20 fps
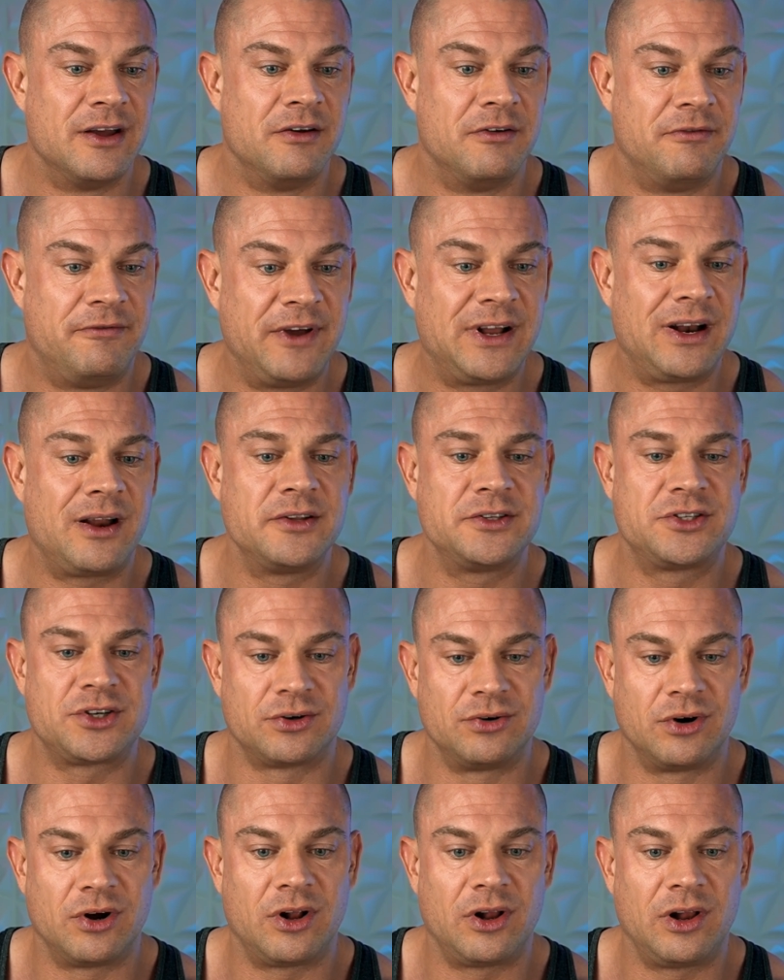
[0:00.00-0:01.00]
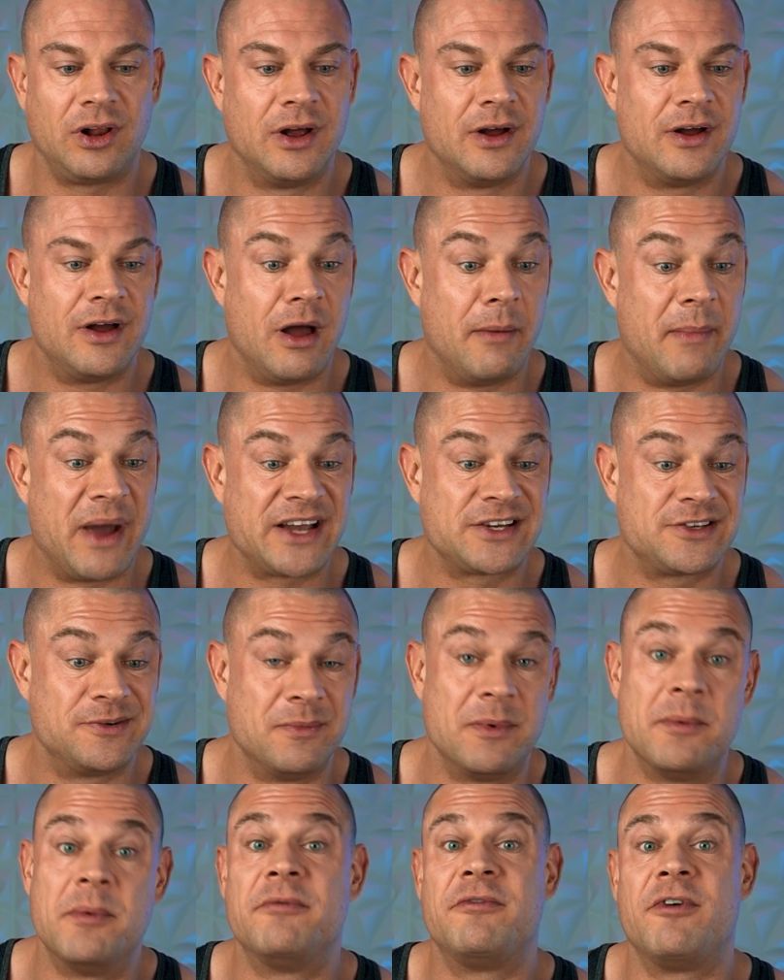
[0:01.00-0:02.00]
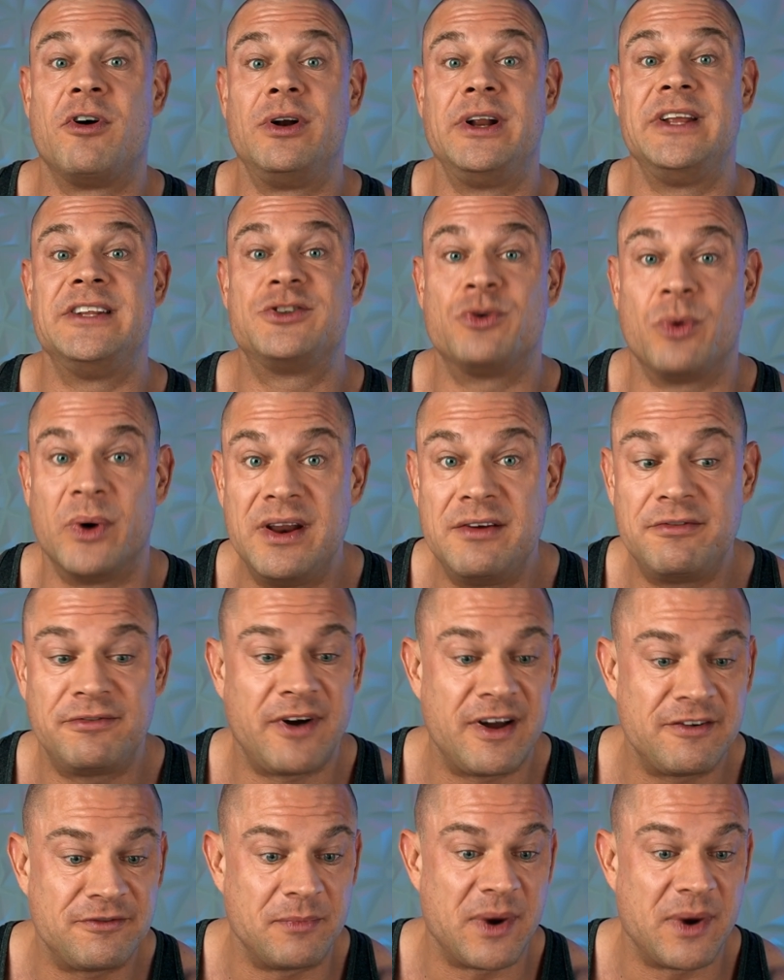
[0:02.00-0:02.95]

Vilanterol, a maximum of only 25